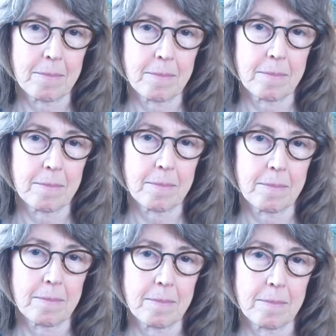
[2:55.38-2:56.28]

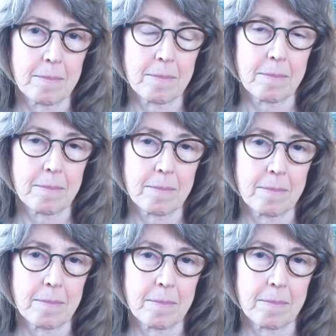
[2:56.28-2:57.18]

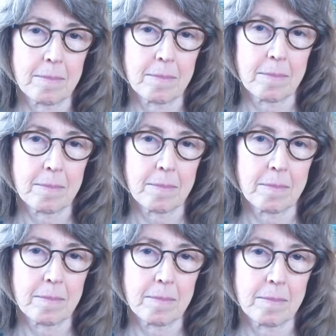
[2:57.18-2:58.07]

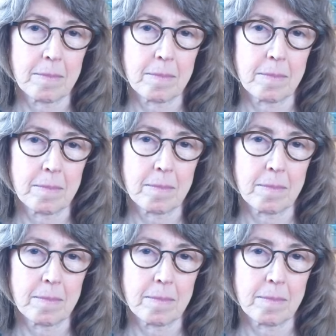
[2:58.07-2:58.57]
(silent)